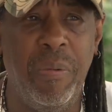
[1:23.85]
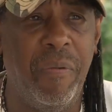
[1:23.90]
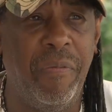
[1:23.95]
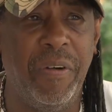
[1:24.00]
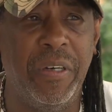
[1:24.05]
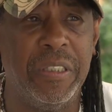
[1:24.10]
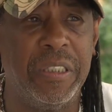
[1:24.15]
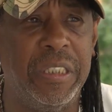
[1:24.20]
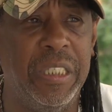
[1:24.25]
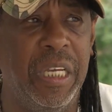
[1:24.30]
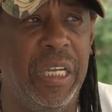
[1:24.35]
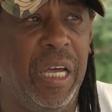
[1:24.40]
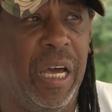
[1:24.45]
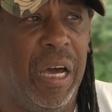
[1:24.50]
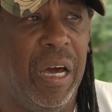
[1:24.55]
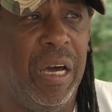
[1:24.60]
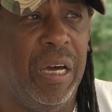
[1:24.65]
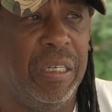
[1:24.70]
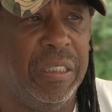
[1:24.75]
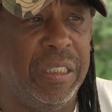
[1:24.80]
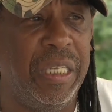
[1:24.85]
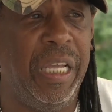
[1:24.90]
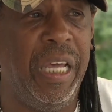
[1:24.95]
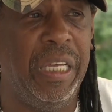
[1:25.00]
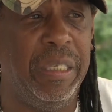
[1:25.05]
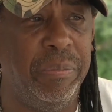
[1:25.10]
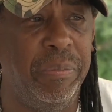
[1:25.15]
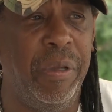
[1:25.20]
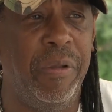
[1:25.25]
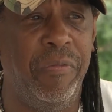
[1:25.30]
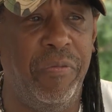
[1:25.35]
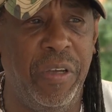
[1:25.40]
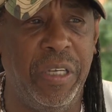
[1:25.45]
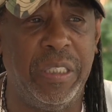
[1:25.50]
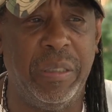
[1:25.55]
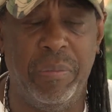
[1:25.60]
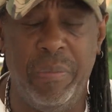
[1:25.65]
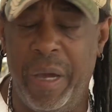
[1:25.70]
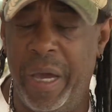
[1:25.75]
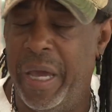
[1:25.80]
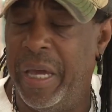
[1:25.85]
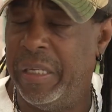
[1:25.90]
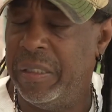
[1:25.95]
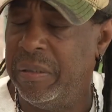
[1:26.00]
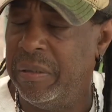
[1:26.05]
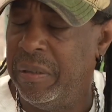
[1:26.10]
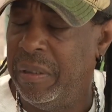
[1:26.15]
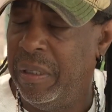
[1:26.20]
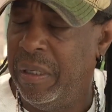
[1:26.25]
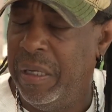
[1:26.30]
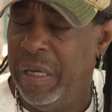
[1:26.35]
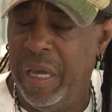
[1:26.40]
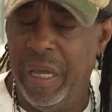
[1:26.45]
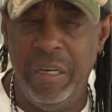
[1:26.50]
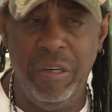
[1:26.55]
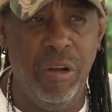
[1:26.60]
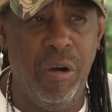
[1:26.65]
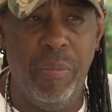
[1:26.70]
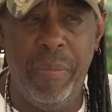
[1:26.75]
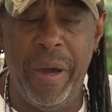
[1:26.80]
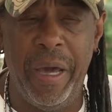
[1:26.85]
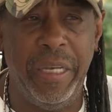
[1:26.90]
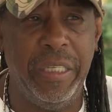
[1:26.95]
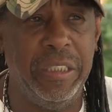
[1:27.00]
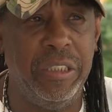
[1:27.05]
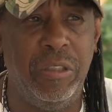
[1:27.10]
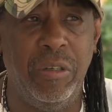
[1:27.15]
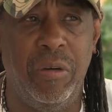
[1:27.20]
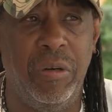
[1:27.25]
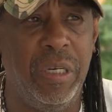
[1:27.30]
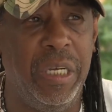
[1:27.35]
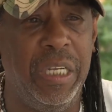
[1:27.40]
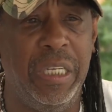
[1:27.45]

of us that uh, that has been victimized and nobody's doing